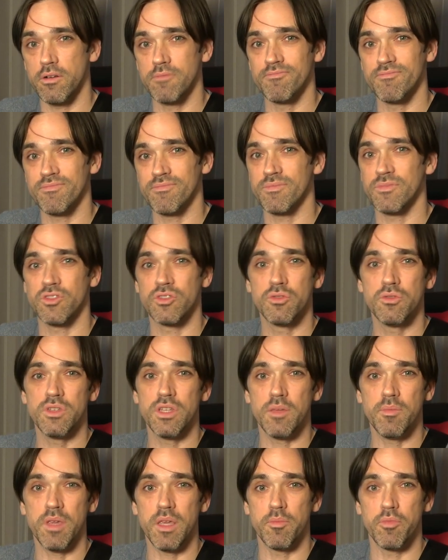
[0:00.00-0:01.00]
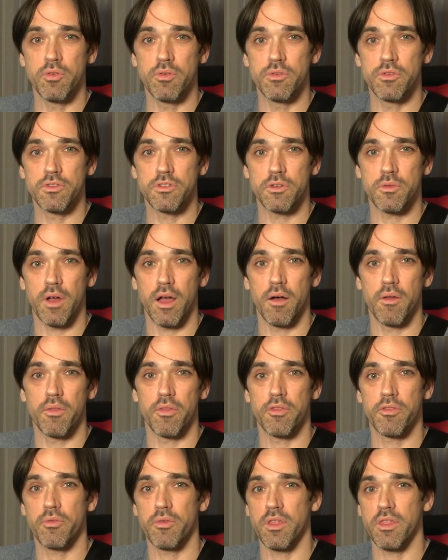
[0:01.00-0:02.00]
2 dB boost around
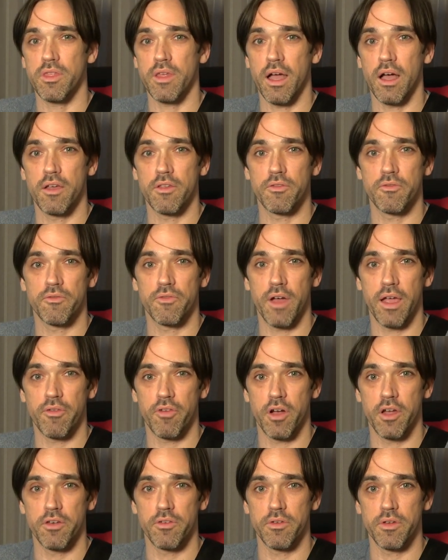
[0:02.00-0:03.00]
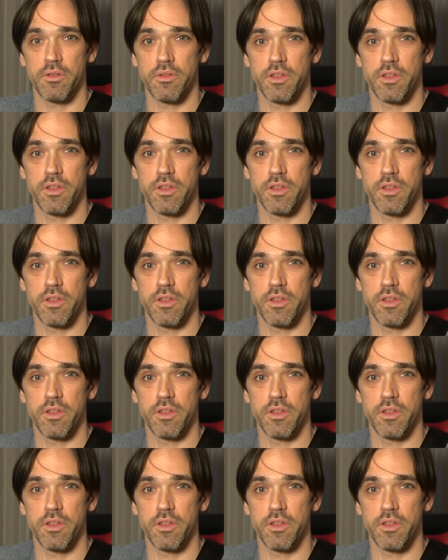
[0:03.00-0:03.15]
3,500.